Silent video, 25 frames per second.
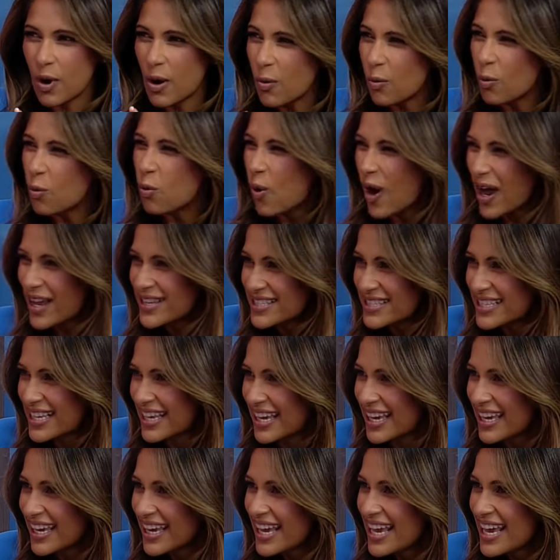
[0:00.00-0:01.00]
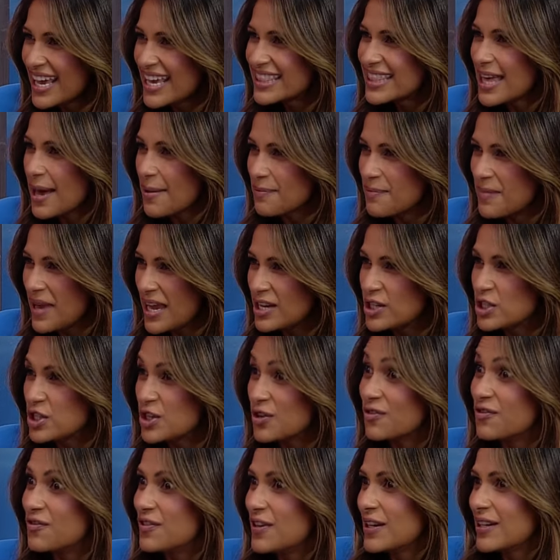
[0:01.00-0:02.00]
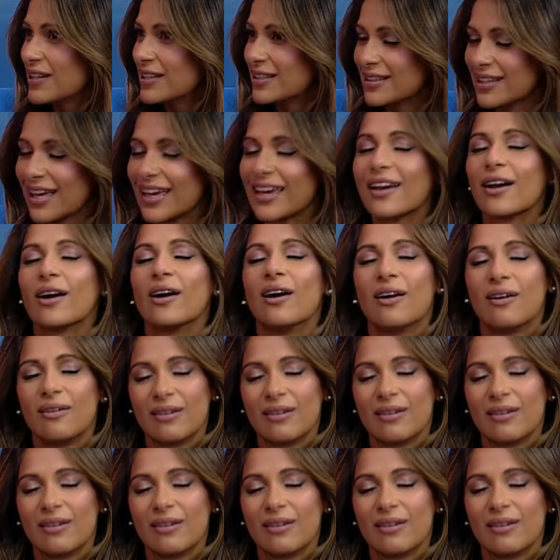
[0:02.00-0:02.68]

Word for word: What was it right. that made you feel like,